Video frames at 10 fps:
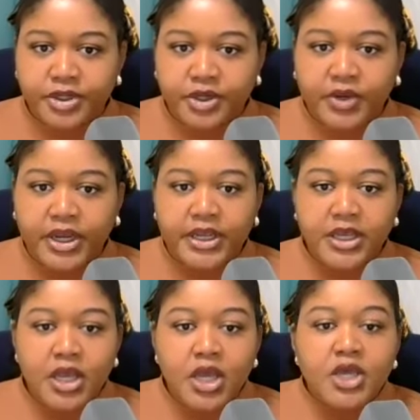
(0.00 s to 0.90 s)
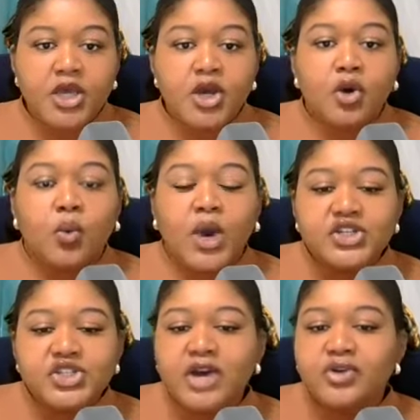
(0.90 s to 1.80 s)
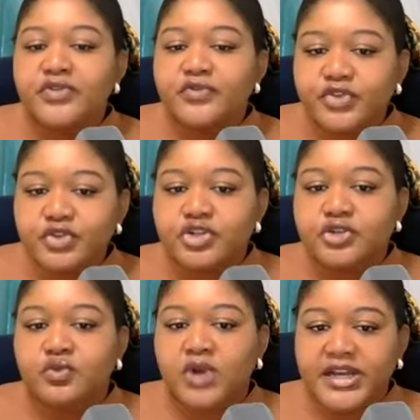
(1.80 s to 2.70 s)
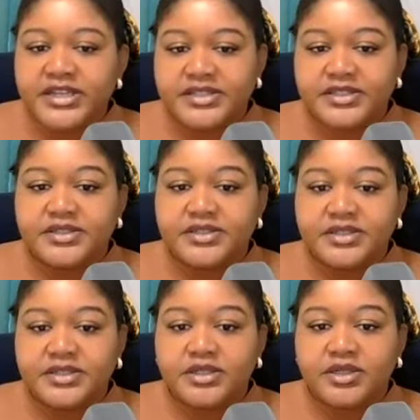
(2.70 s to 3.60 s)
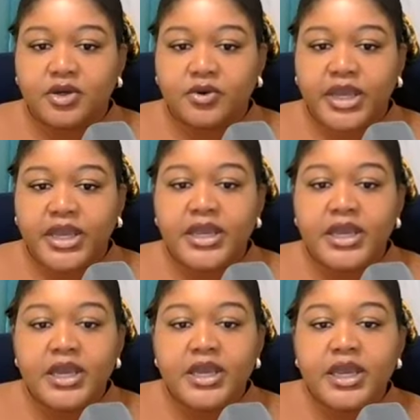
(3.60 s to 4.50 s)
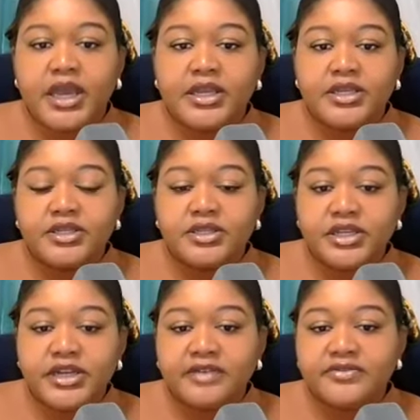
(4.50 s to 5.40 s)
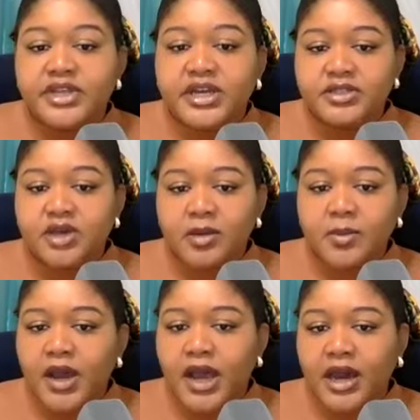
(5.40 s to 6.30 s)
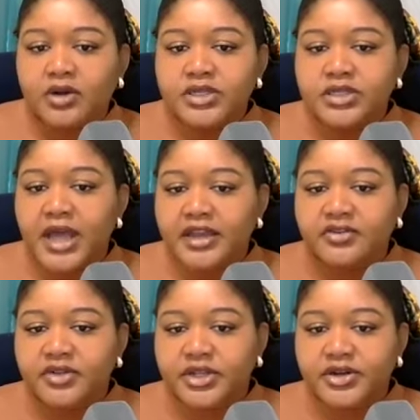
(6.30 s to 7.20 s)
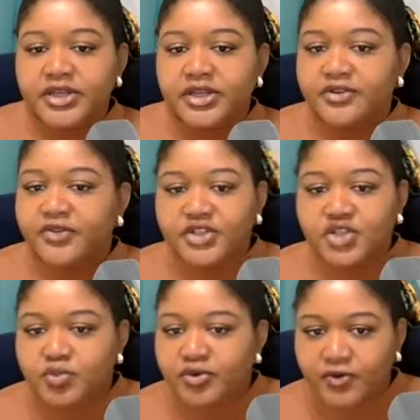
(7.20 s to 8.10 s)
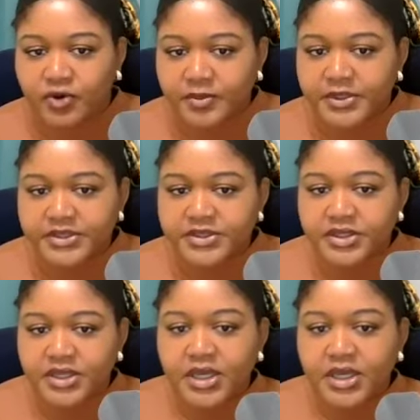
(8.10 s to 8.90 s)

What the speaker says: Okay, watch how confusion rises. Okay, and then after that, talk about how did lack of clarity affect your performance.